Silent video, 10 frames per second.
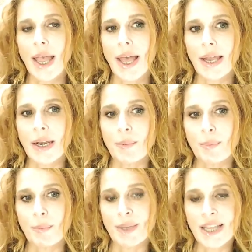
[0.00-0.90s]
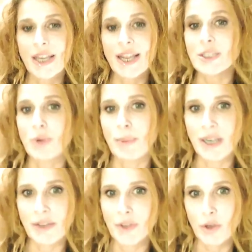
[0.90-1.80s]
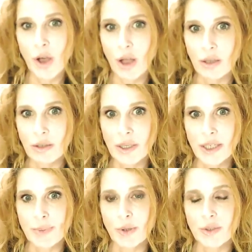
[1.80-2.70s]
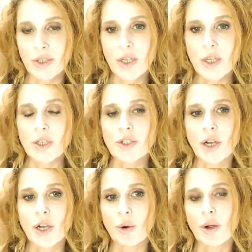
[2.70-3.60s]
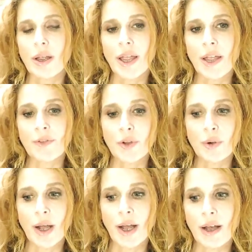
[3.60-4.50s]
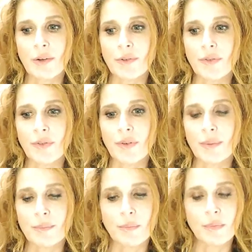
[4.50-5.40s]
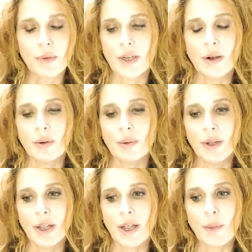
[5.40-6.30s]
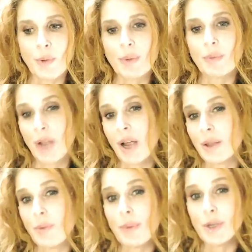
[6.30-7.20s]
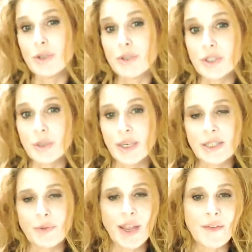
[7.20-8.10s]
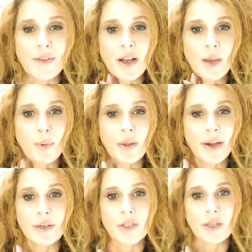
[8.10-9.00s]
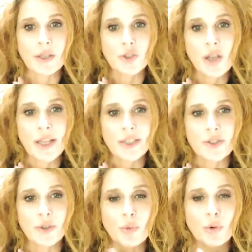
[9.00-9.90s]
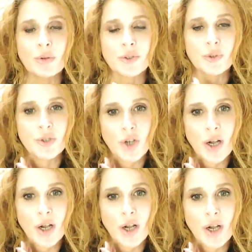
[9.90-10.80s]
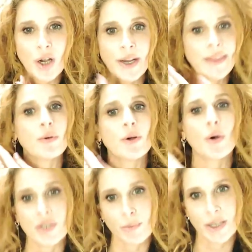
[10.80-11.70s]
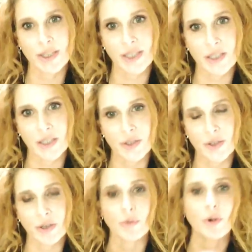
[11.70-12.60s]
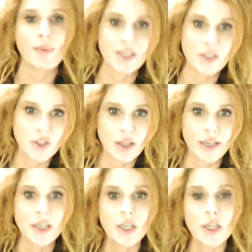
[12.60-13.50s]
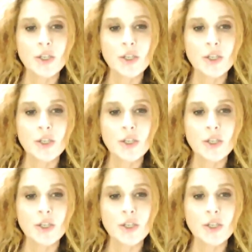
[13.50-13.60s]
And but then the next one I might not feel at all, the next pulse. So if you have, you know, what the way we usually do it is if we have a couple areas on the jawline to do, we'll do a jawline area and then we'll go to someplace else that doesn't hurt and we'll go back to jawline.